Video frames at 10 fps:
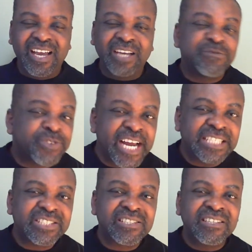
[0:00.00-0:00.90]
And
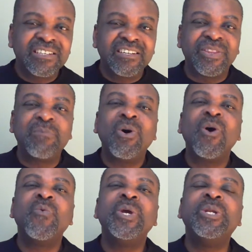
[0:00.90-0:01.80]
friends, the
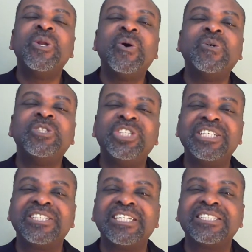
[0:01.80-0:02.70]
more we know
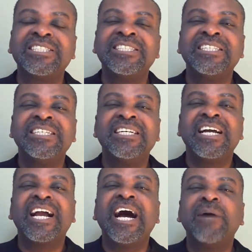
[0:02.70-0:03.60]
Jesus
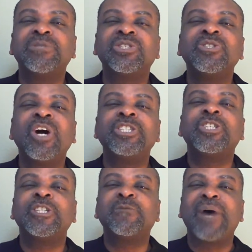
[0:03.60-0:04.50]
comes not
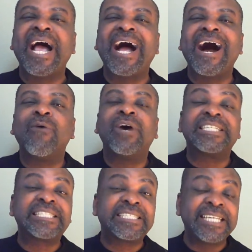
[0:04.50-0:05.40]
just by our
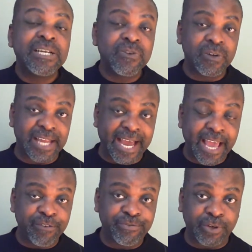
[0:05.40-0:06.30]
singular
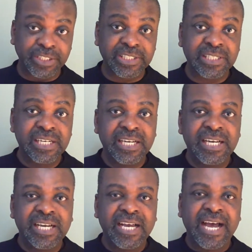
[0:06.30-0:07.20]
efforts
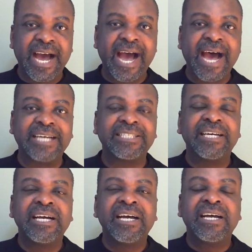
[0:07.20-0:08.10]

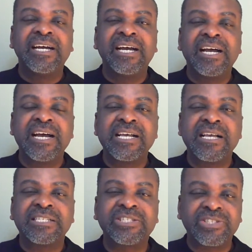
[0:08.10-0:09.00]
at
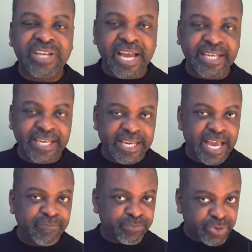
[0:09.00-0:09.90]
study
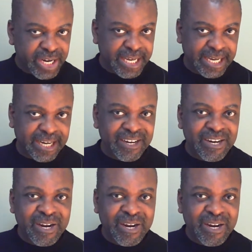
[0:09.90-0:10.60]
and prayer,